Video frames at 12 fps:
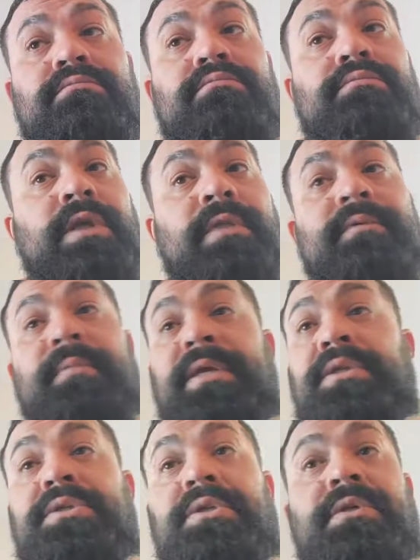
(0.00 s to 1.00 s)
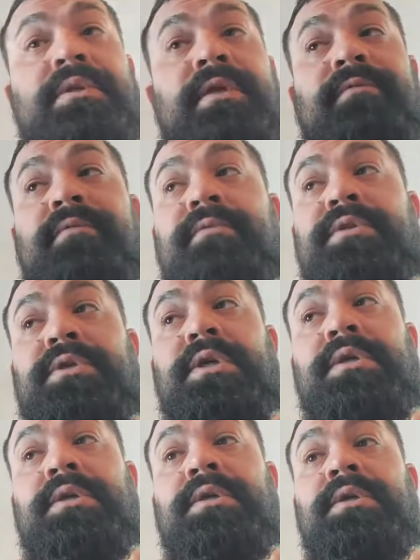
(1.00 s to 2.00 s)
I'm gonna have to make a shirt, love over
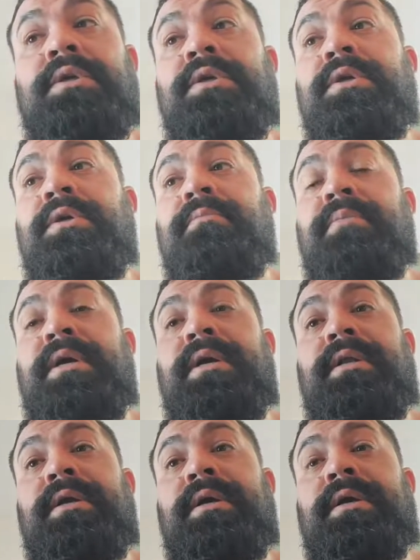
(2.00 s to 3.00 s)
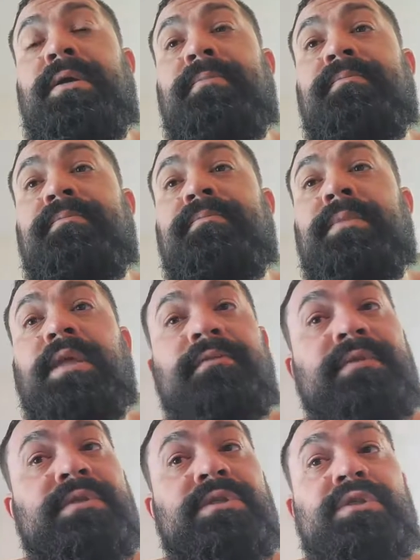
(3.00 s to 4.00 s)
drug. But love
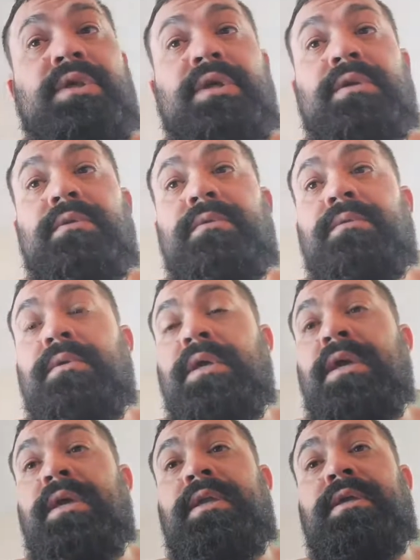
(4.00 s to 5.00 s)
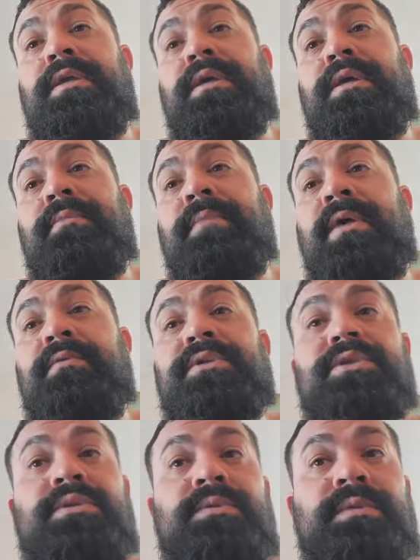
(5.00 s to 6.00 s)
is a drug. And I was
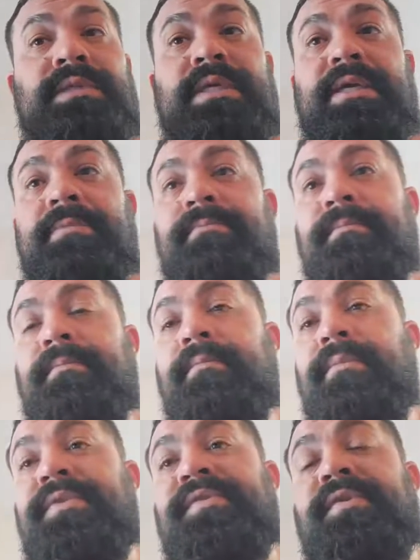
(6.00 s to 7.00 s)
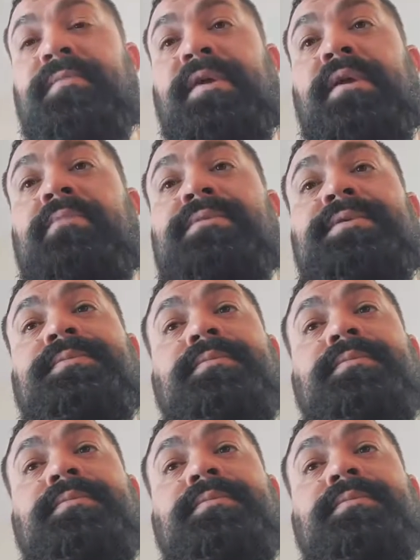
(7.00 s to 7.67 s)
choosing it sometimes